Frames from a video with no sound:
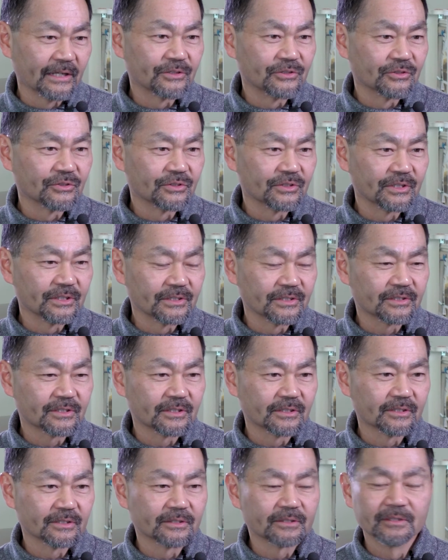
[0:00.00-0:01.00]
agencies
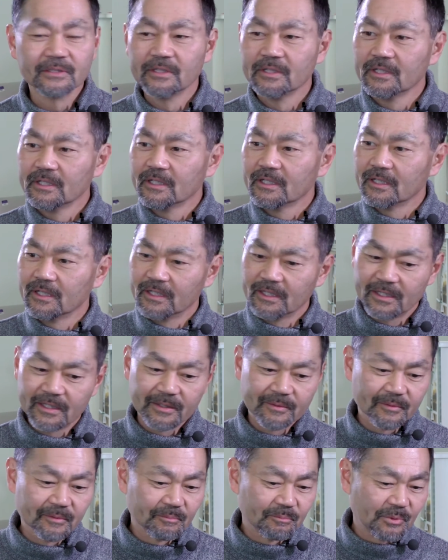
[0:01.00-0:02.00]
to
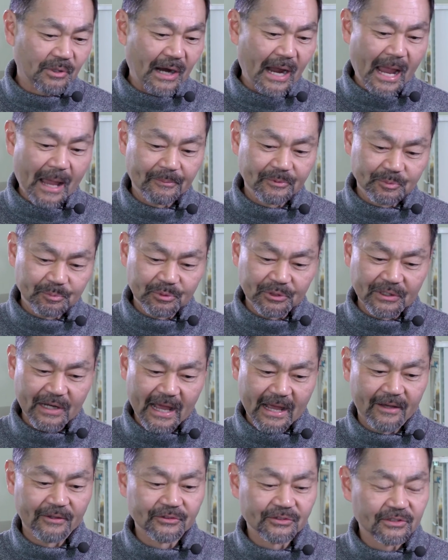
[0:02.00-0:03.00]
perhaps put
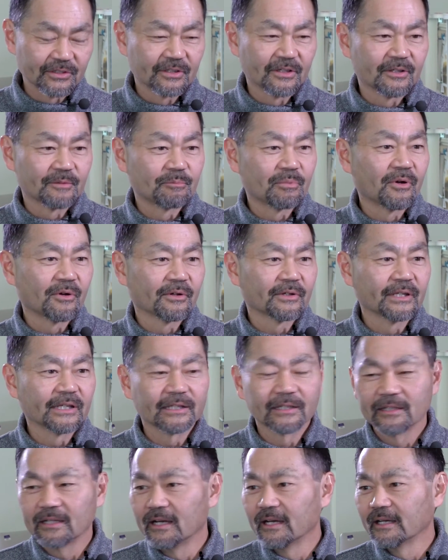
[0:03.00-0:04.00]
housing on
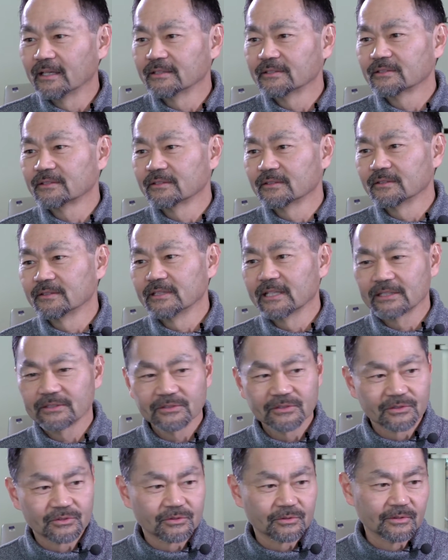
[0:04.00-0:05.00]
parking lots or
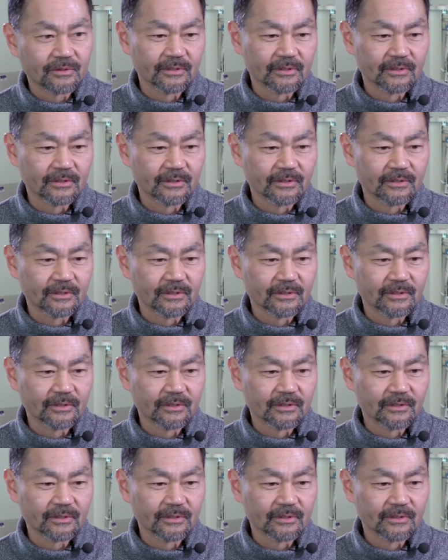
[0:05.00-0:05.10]
next to